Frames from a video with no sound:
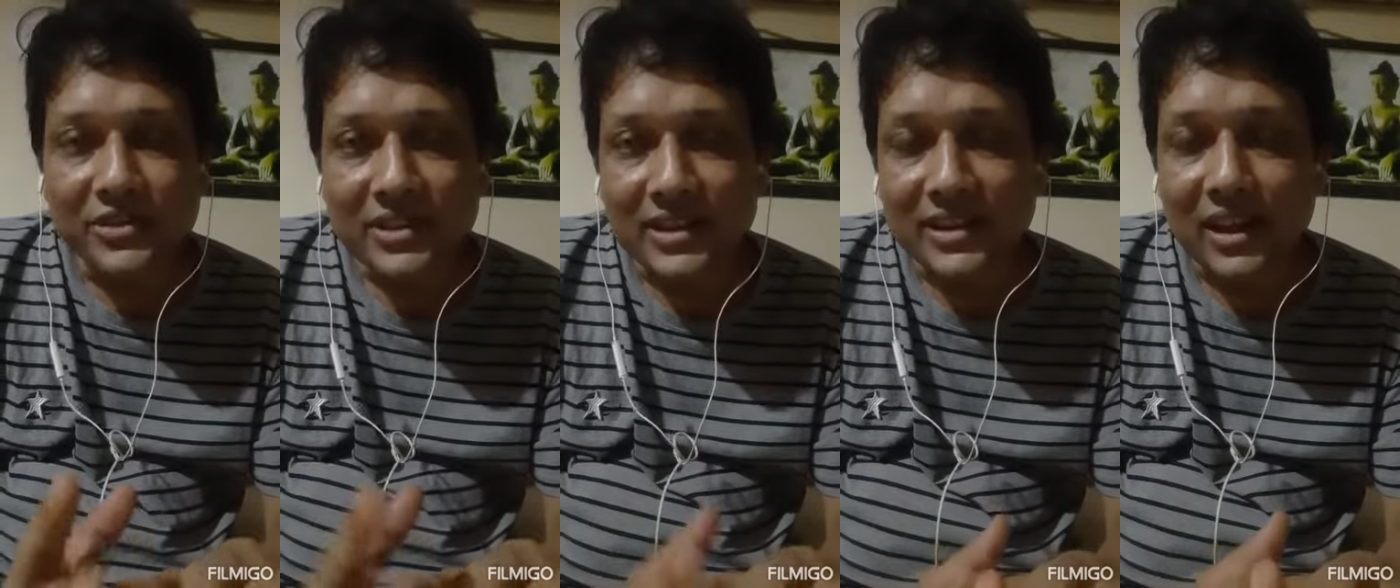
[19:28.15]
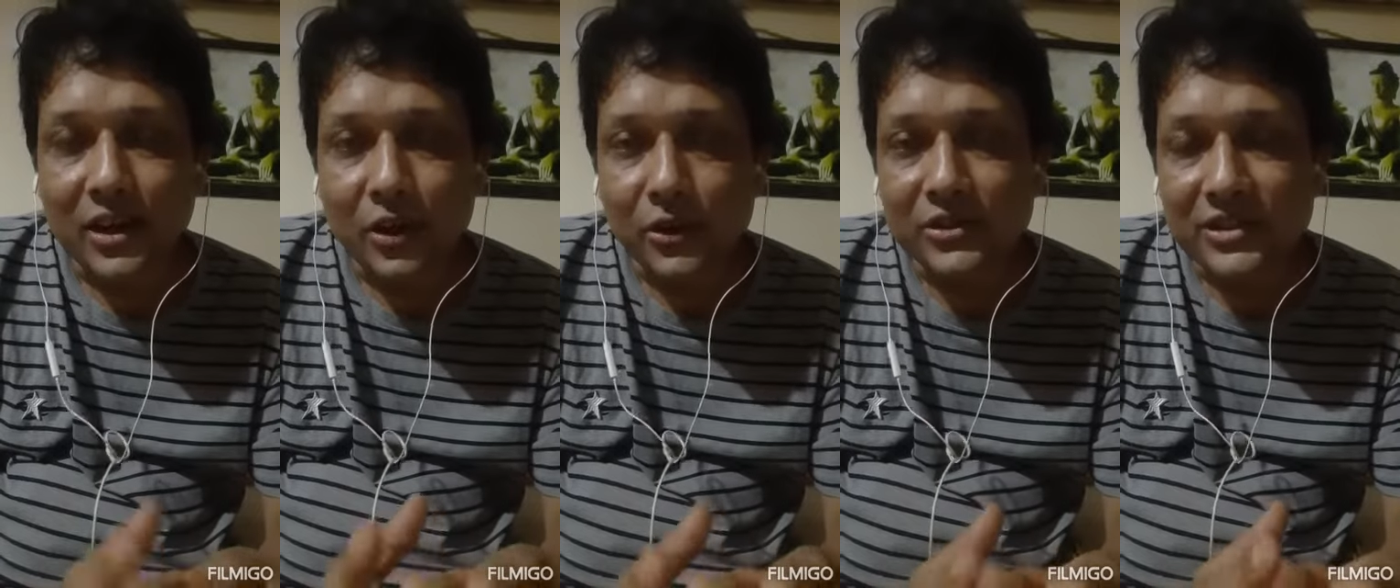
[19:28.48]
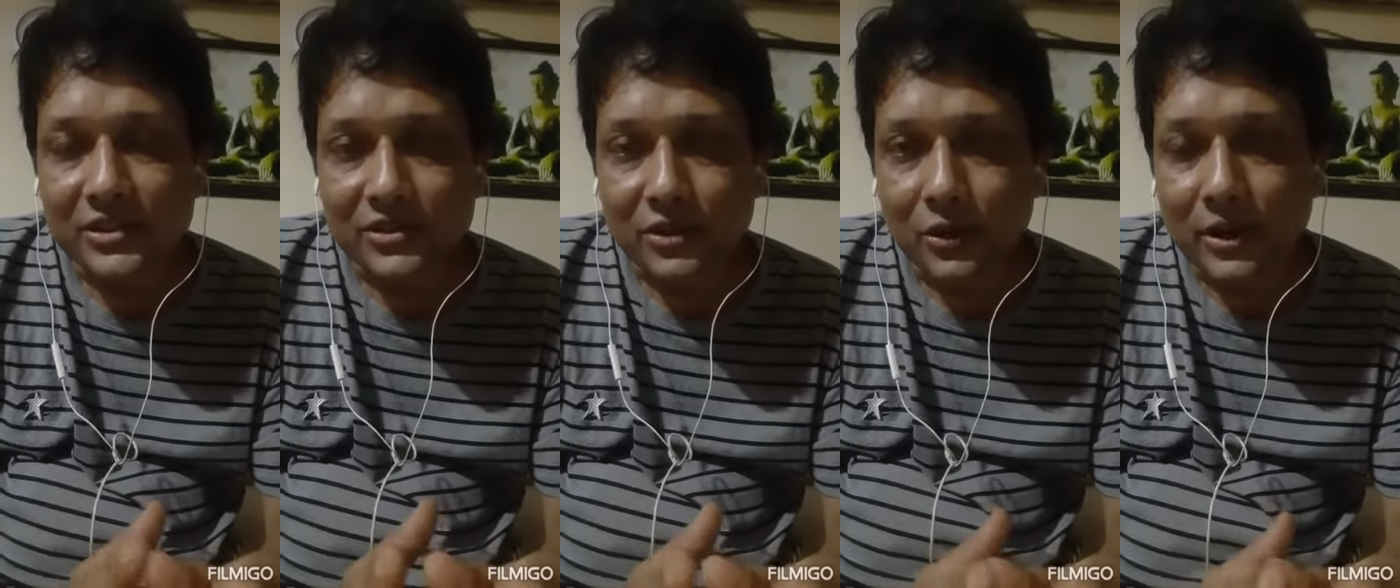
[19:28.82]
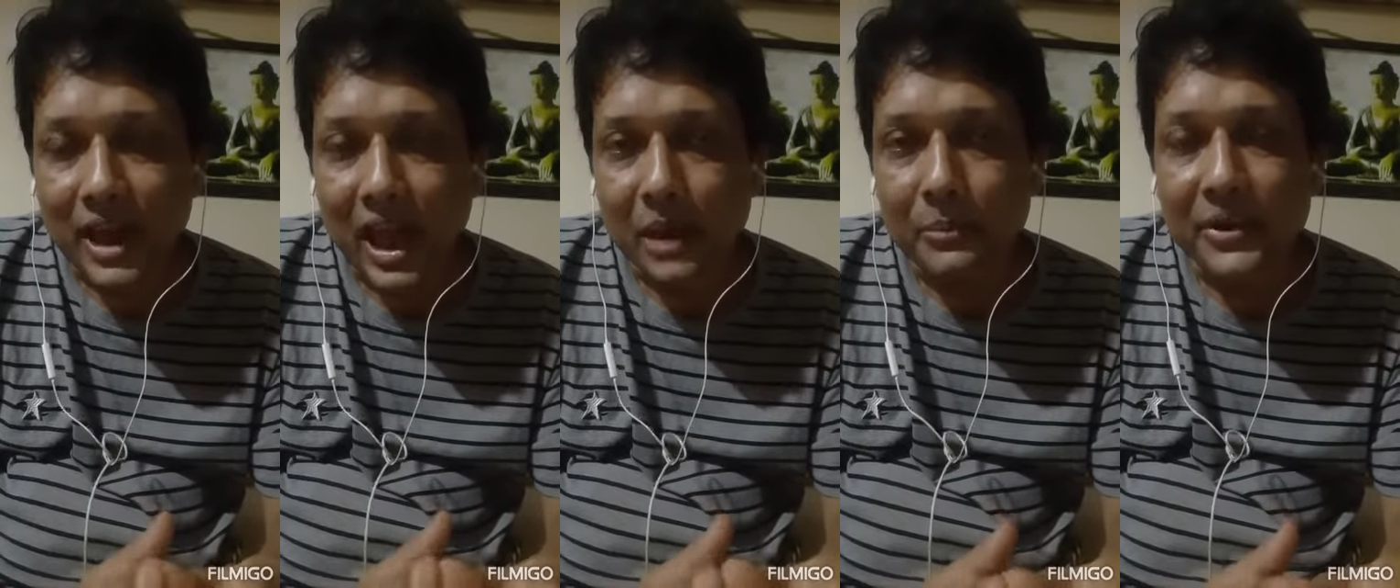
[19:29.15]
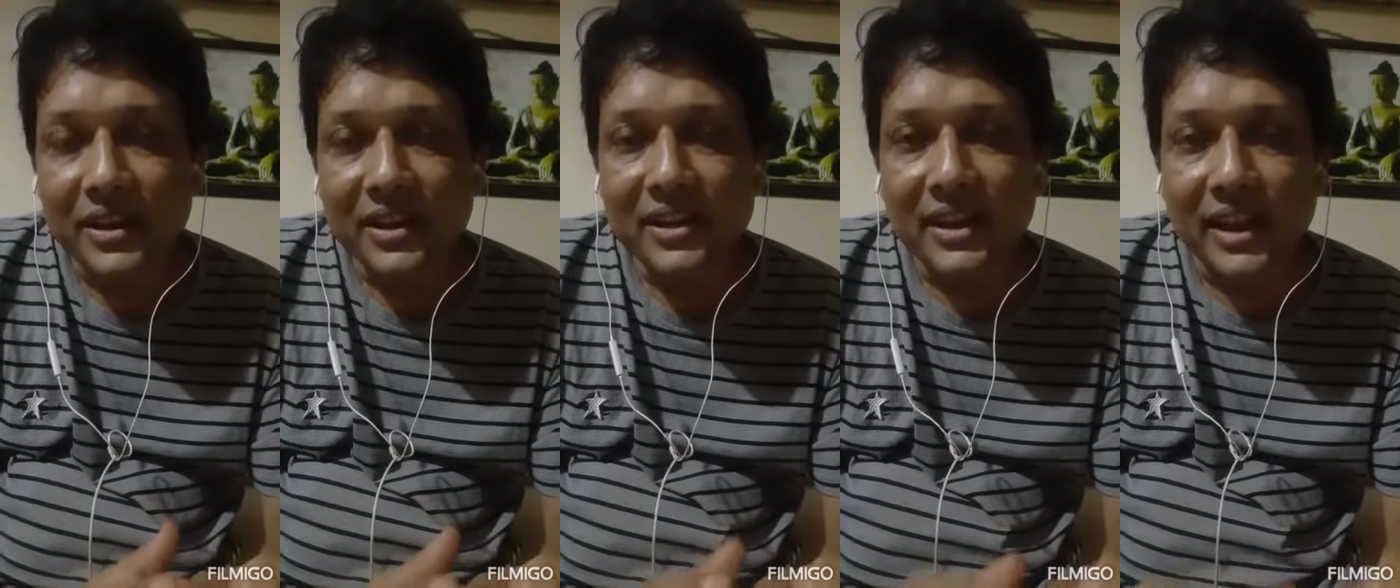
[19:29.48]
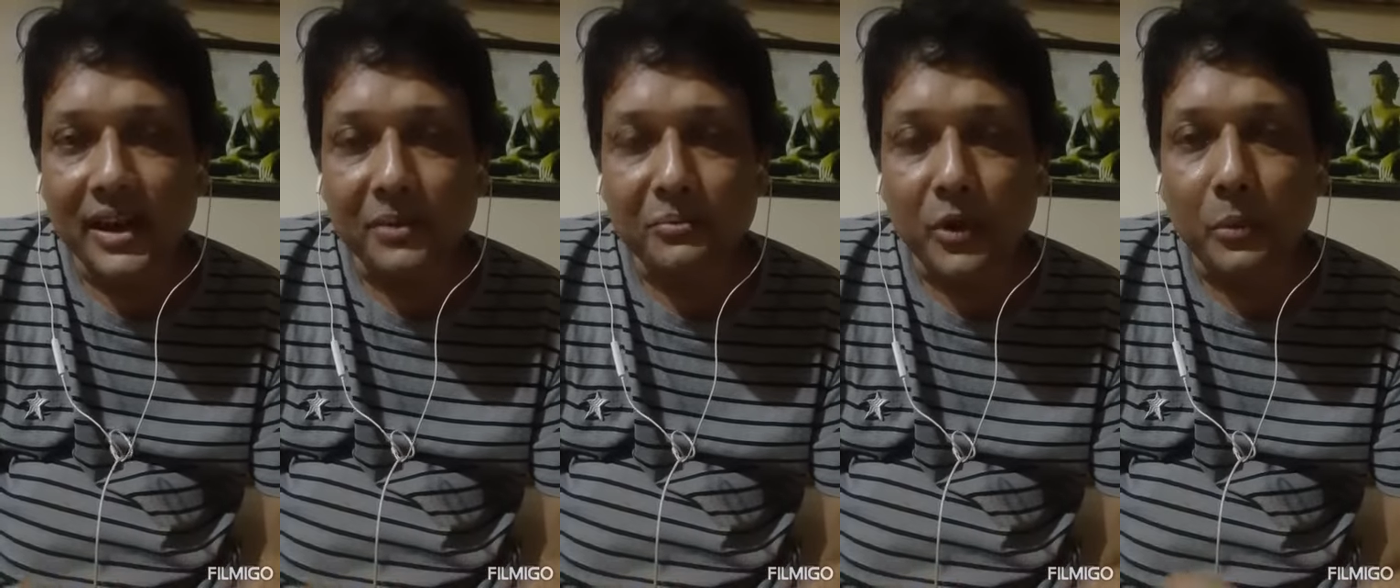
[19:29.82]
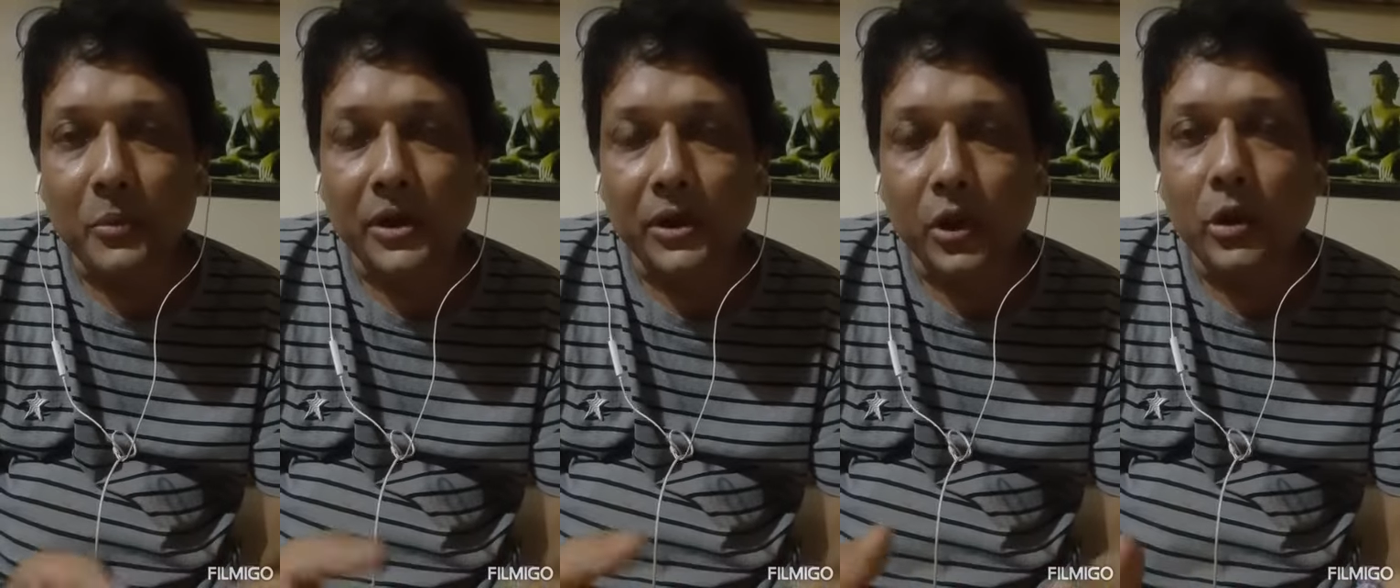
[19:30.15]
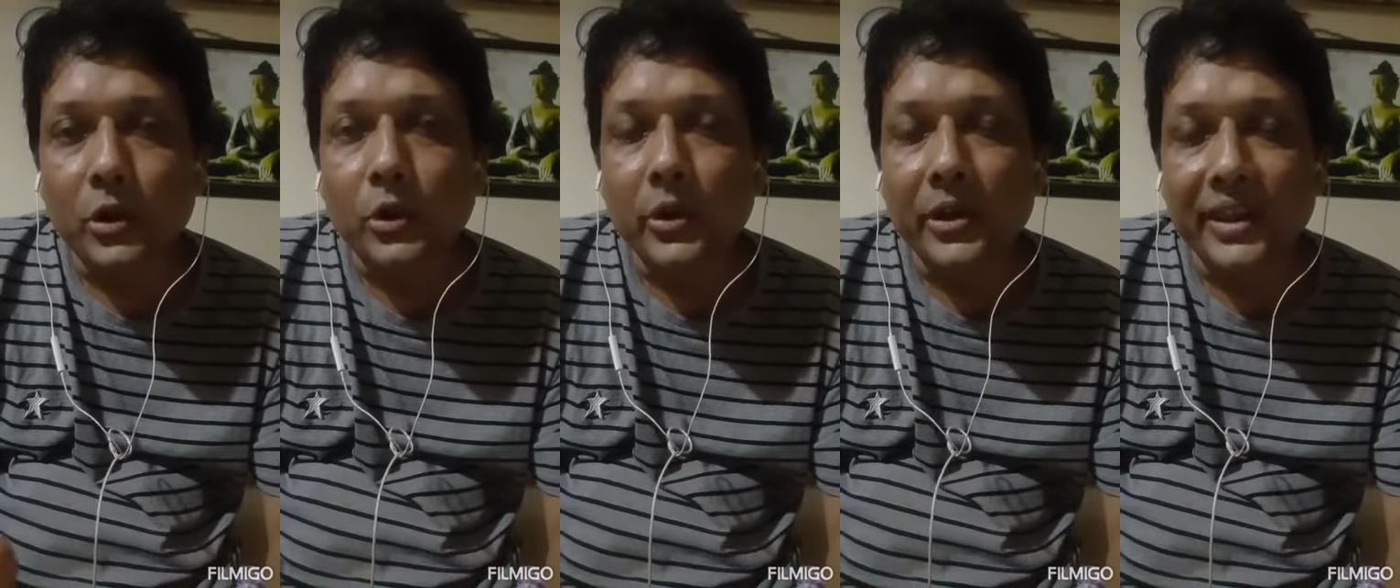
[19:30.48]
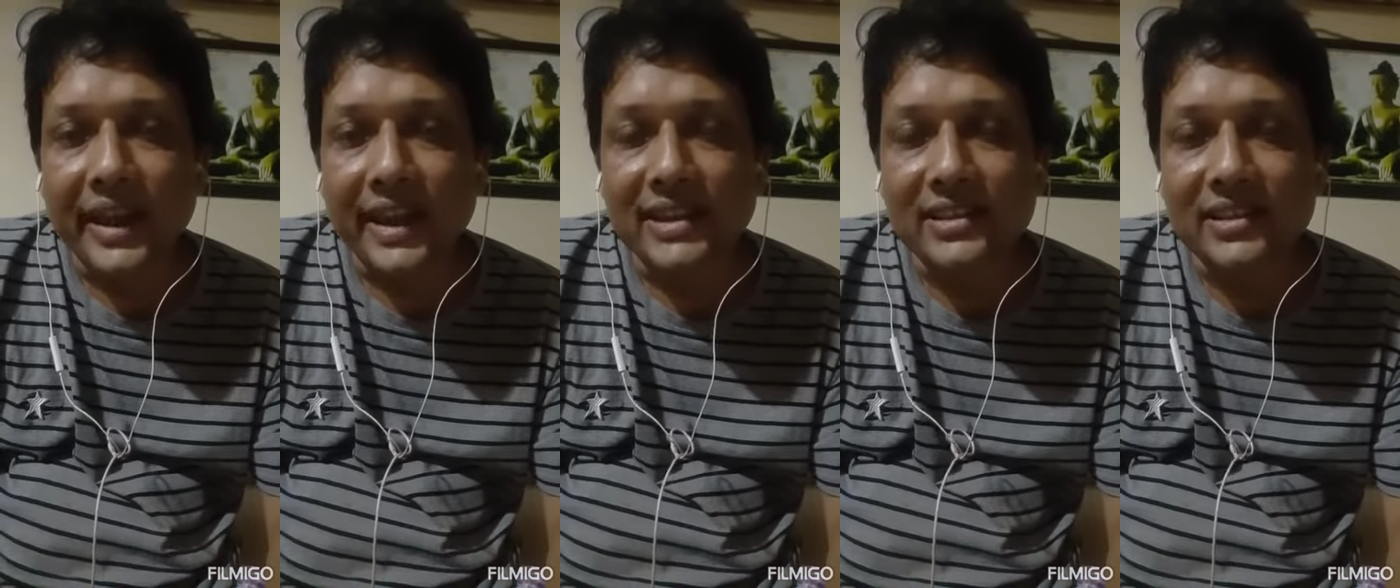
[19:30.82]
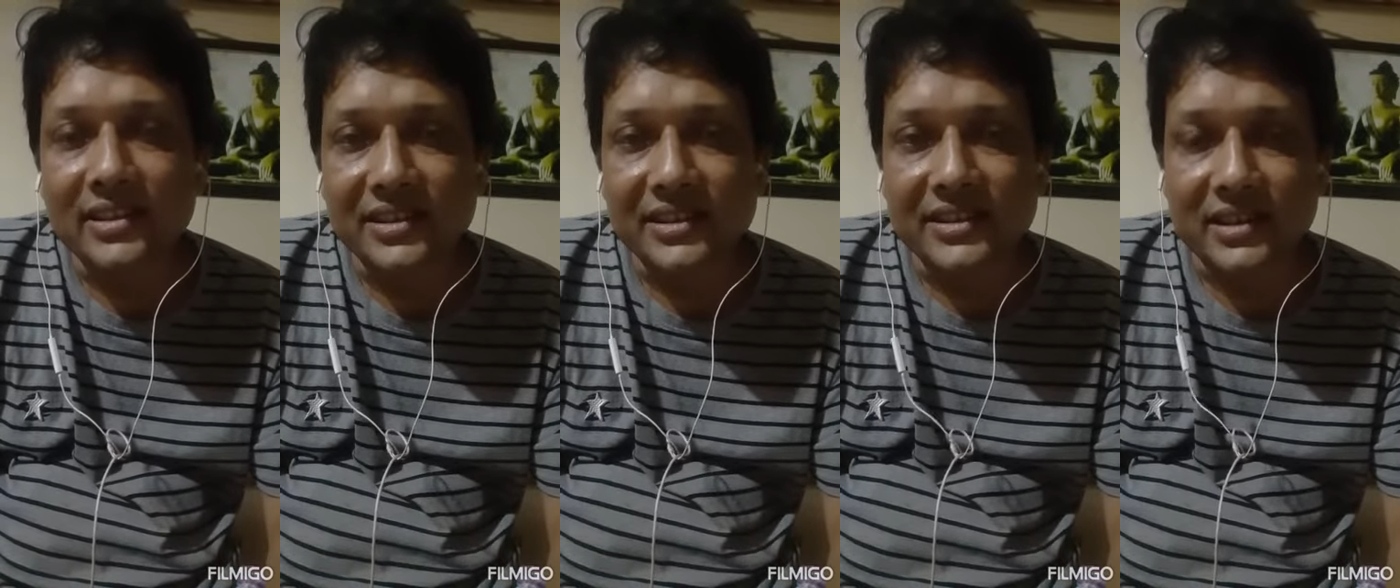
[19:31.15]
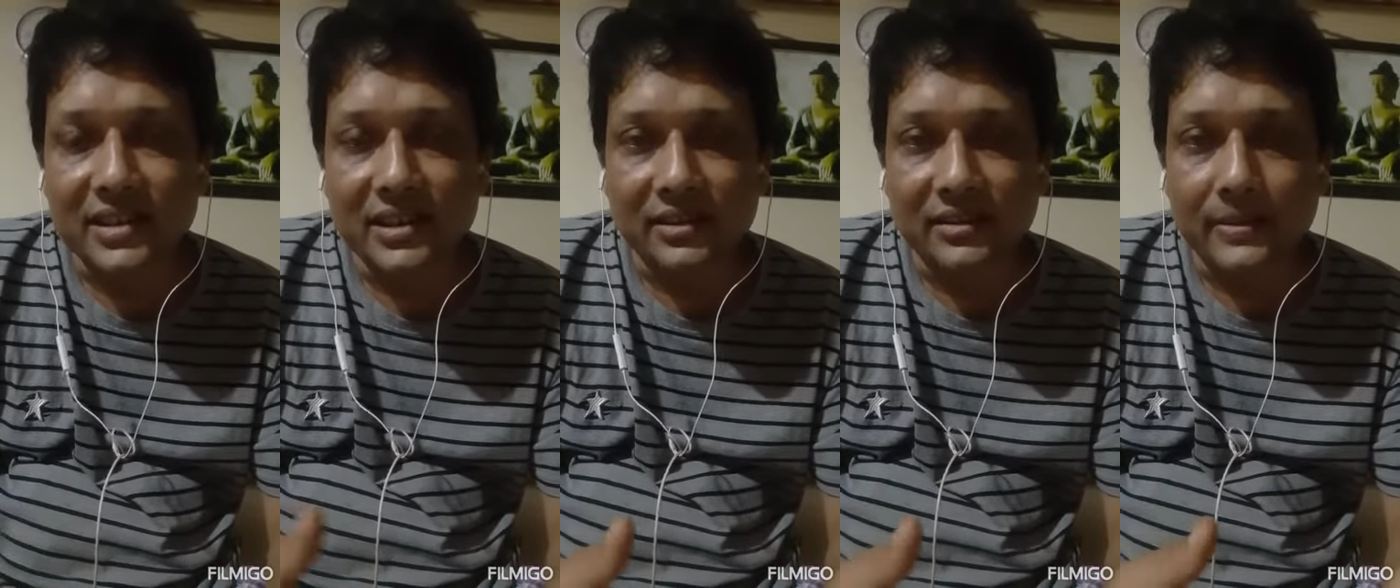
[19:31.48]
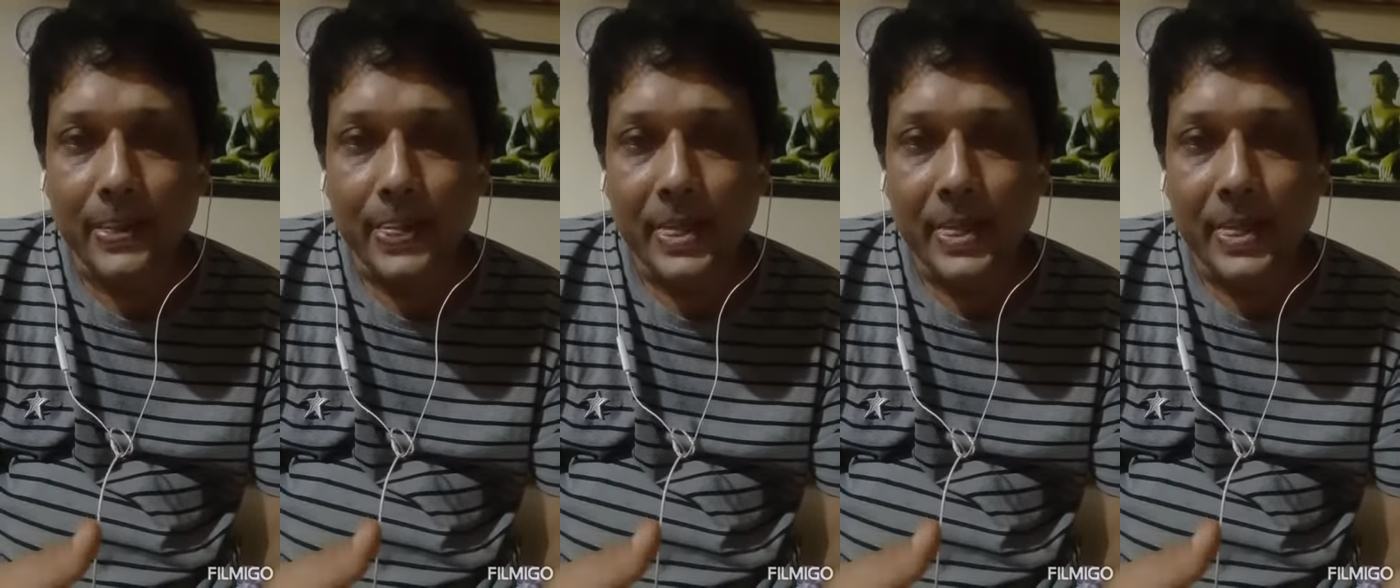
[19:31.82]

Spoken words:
data loss is not happening and proper controlling action is done.